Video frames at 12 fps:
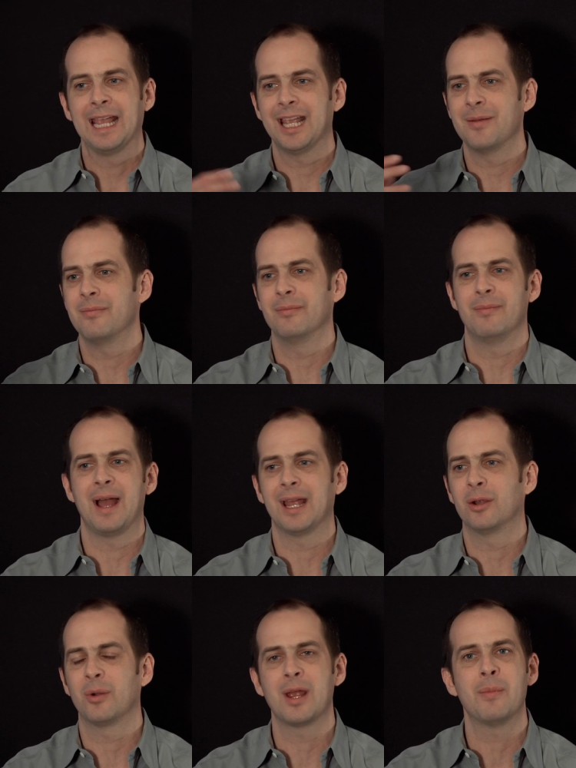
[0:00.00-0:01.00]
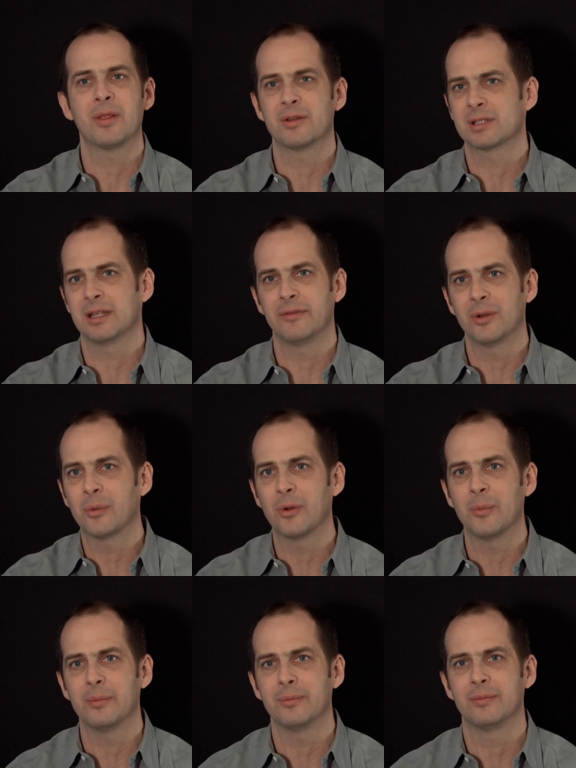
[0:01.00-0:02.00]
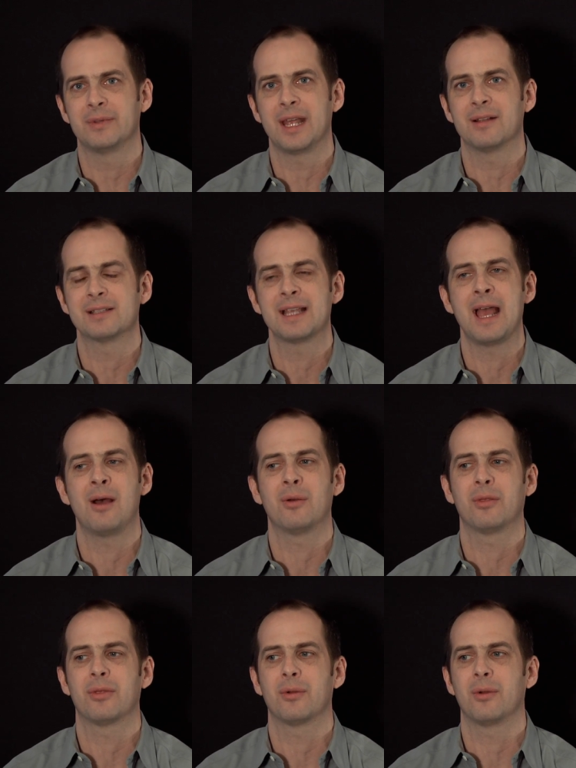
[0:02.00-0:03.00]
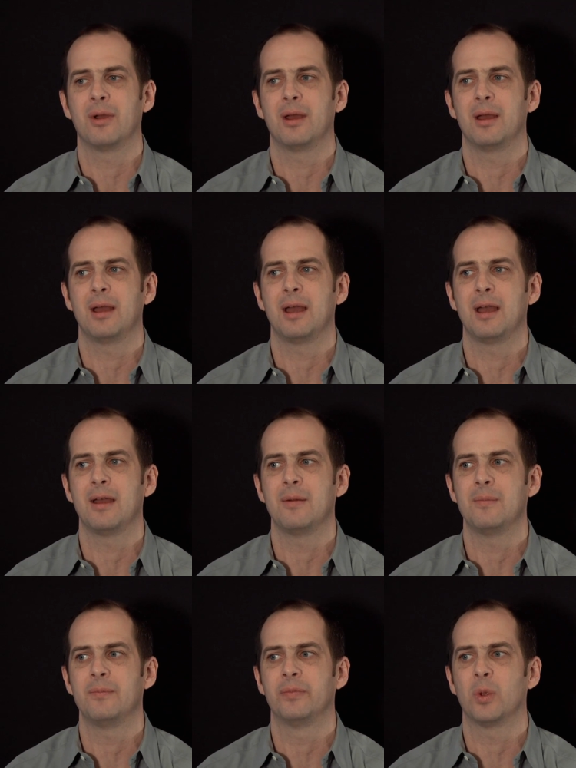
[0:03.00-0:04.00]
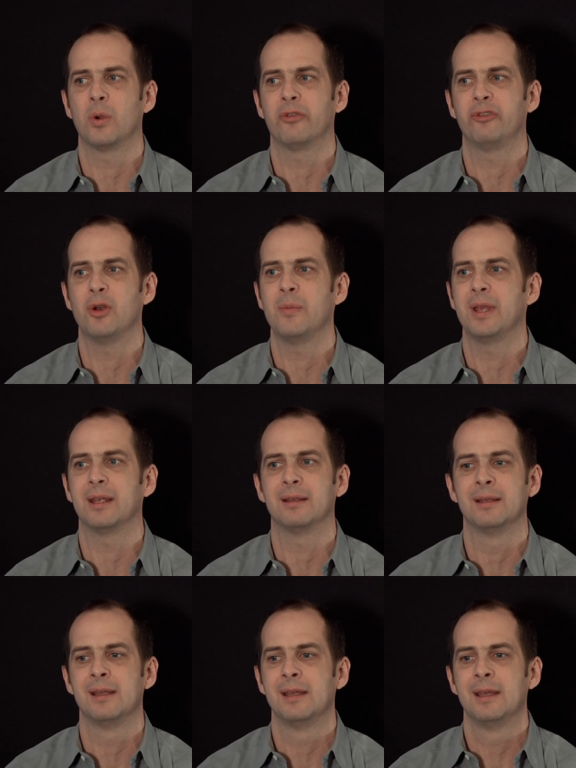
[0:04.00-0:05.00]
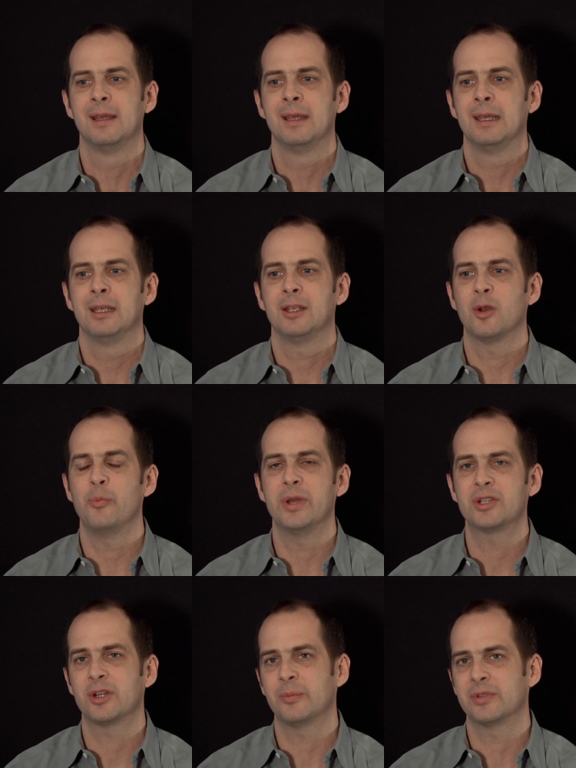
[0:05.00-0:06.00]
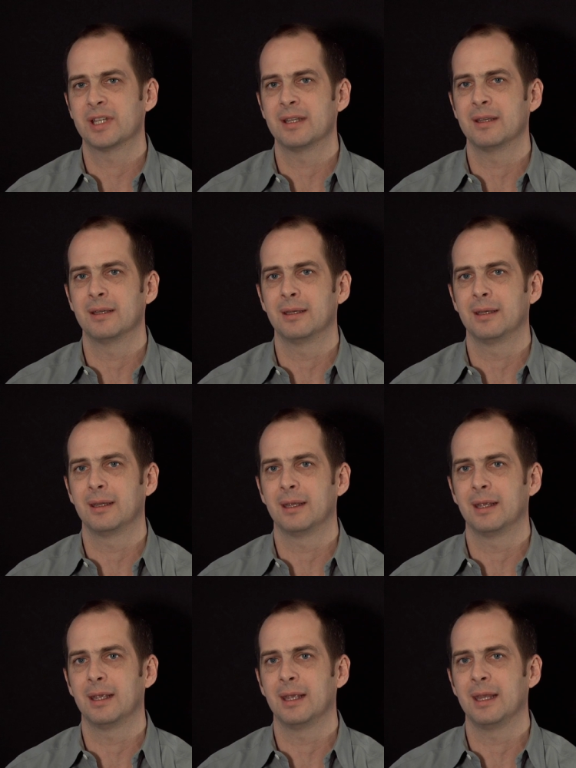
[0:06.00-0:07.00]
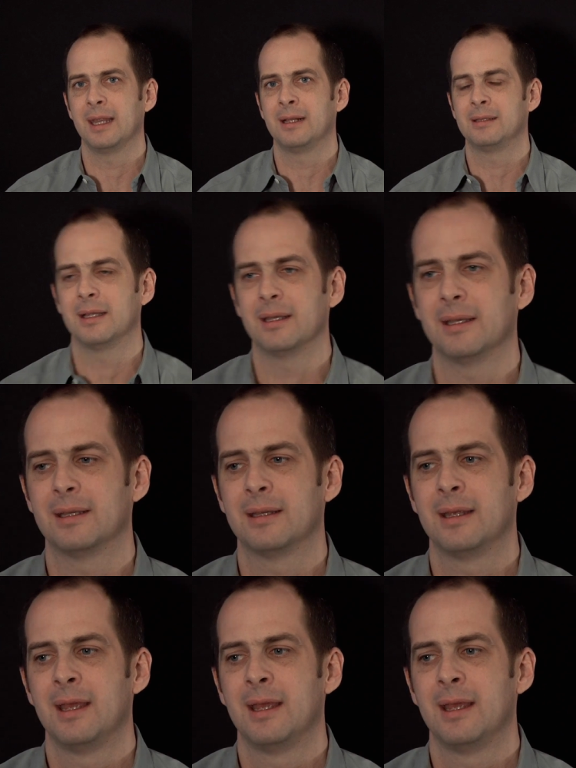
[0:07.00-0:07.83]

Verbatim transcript: in my grandmother's living room down south uh, or filming you know bishops in in england